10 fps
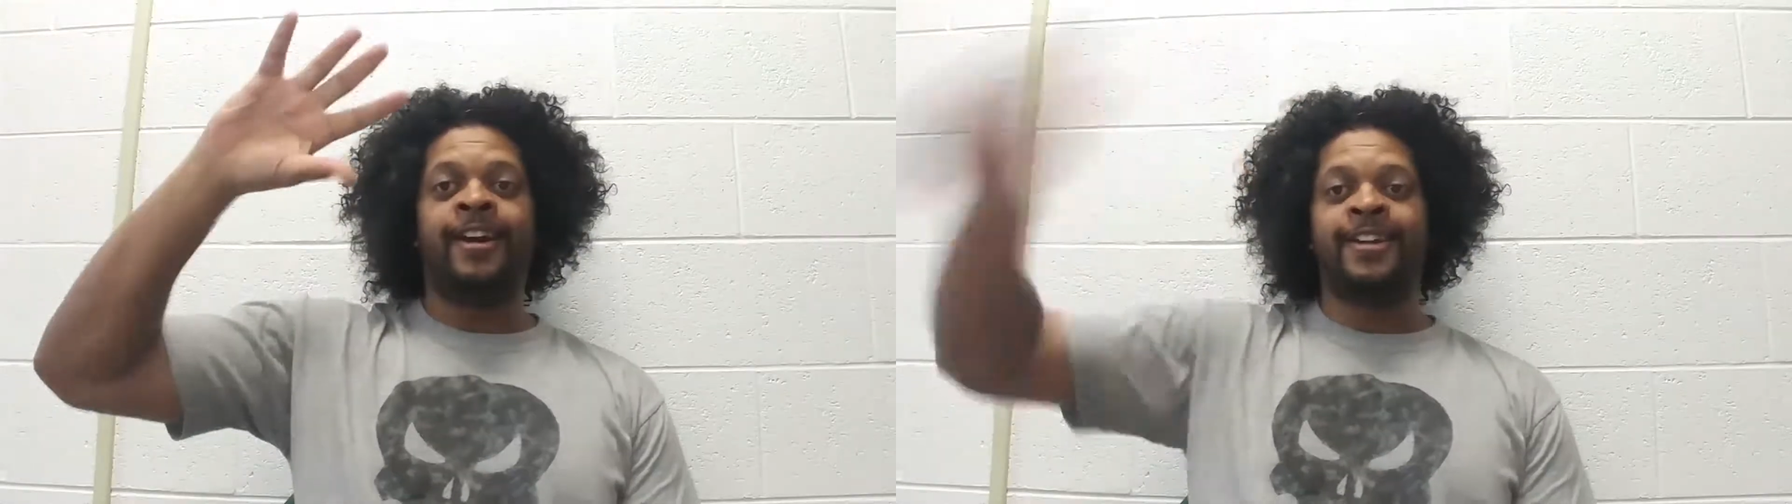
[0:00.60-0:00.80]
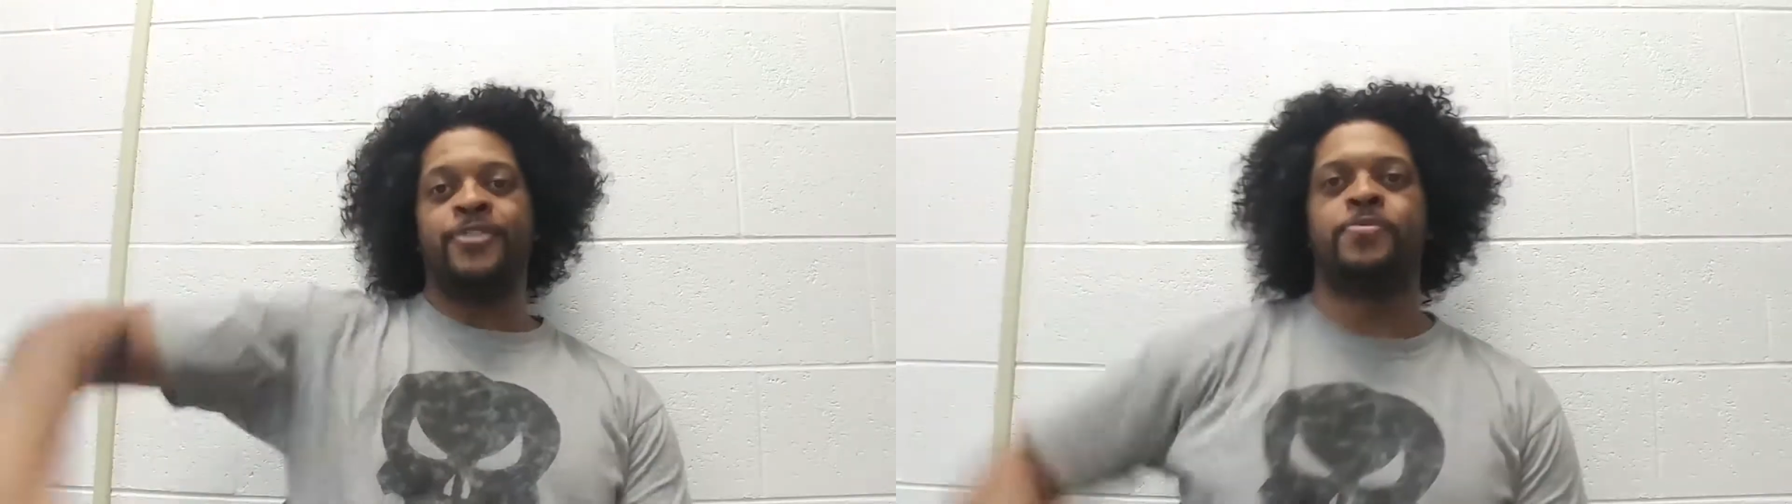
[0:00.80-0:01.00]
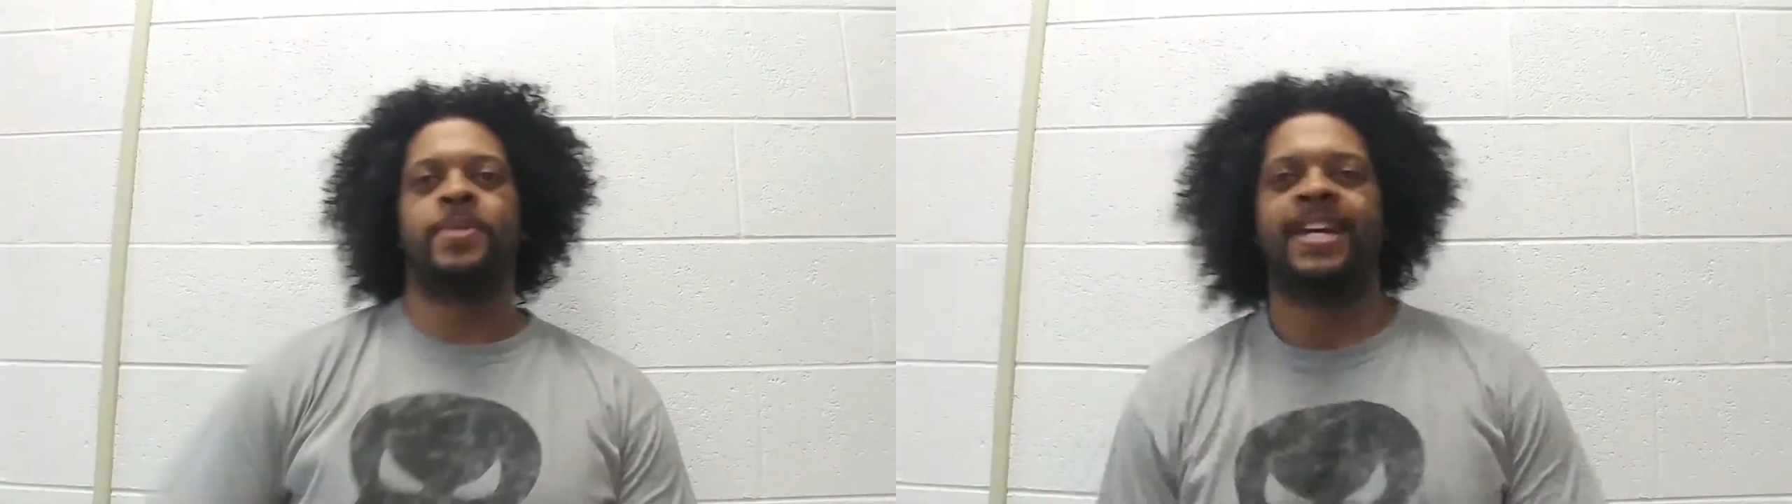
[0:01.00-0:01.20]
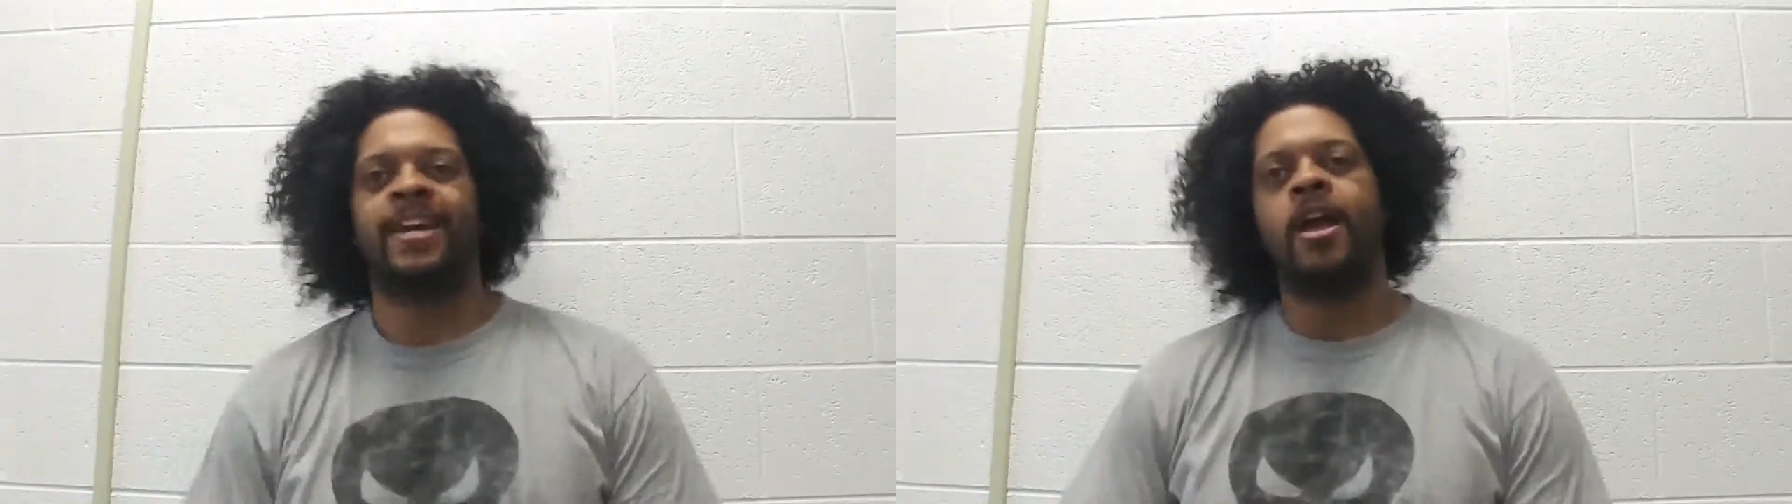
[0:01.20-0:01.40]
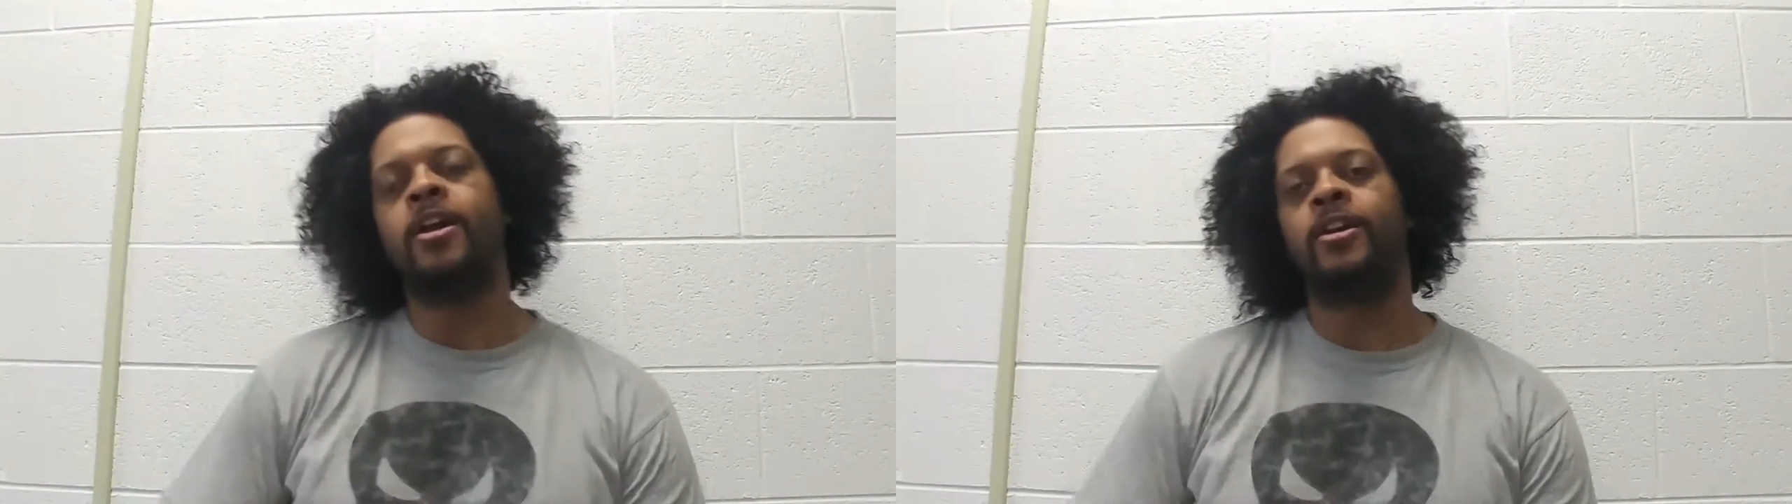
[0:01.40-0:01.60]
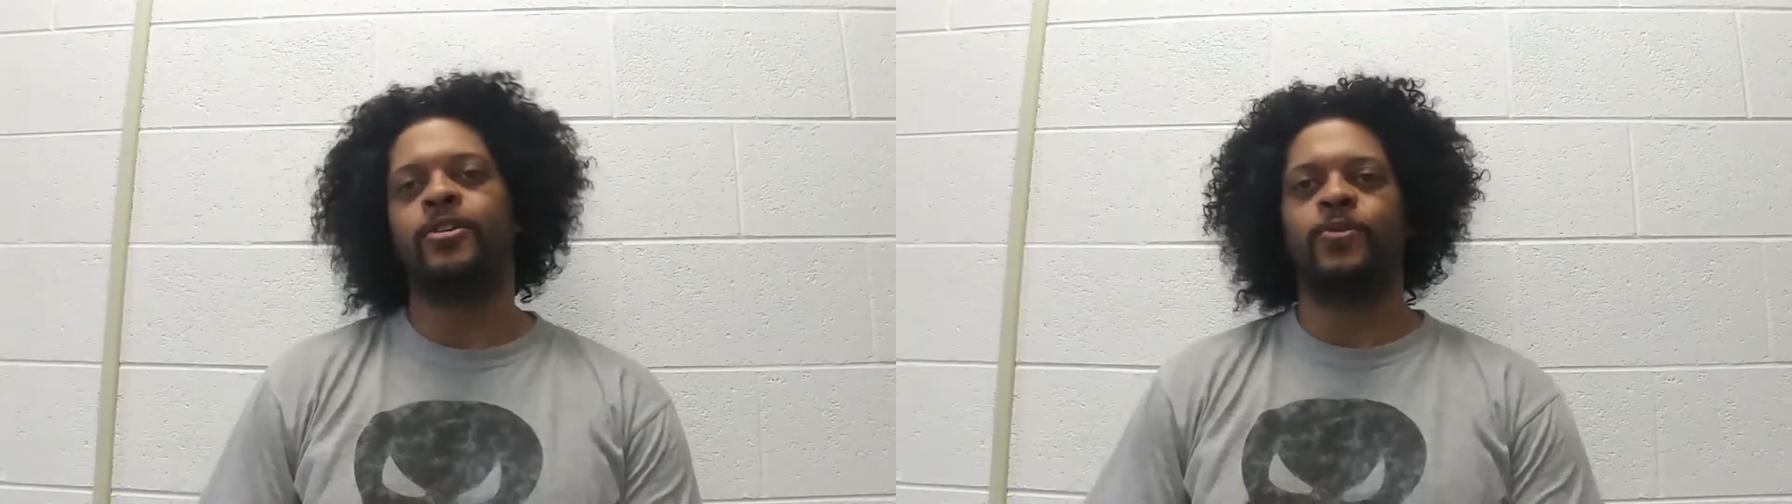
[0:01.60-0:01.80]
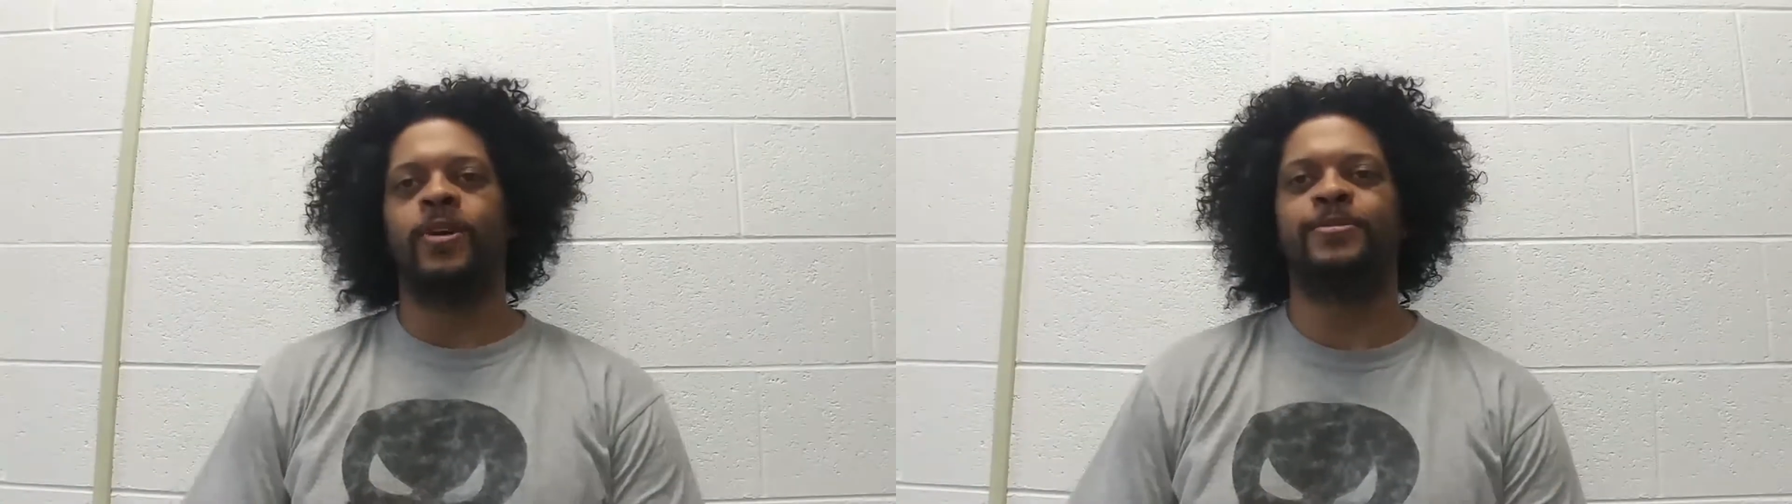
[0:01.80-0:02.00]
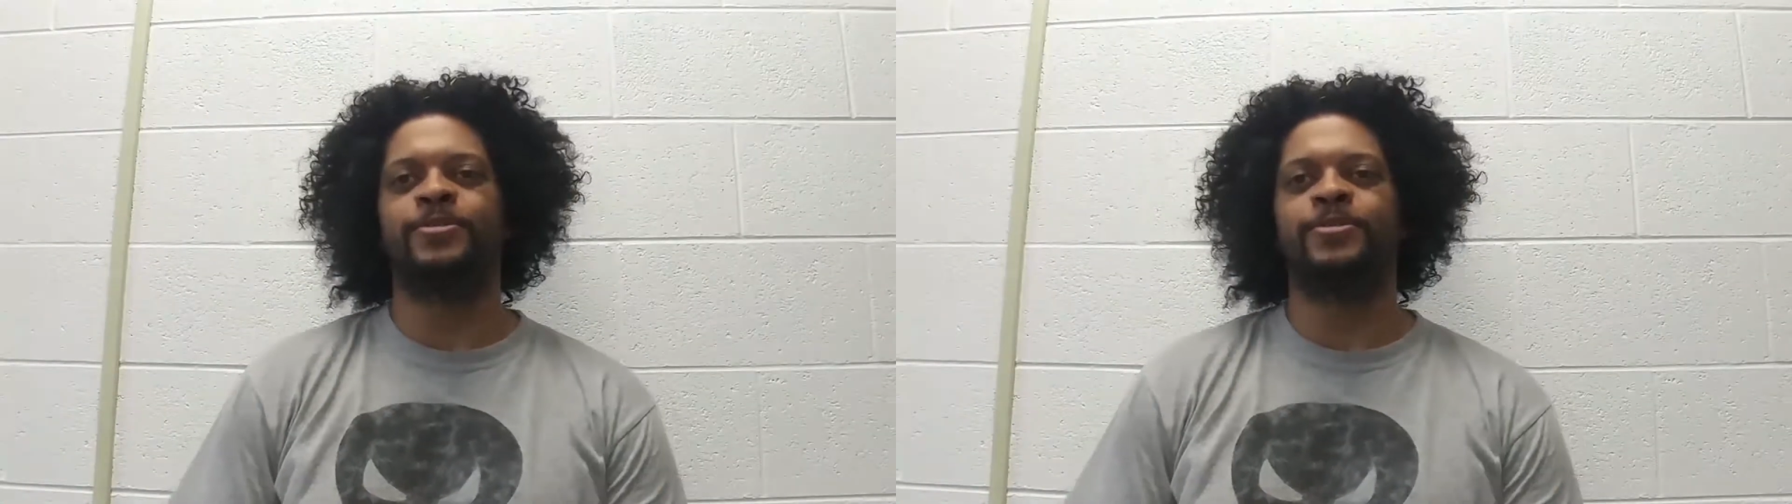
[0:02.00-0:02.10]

Hello everybody, welcome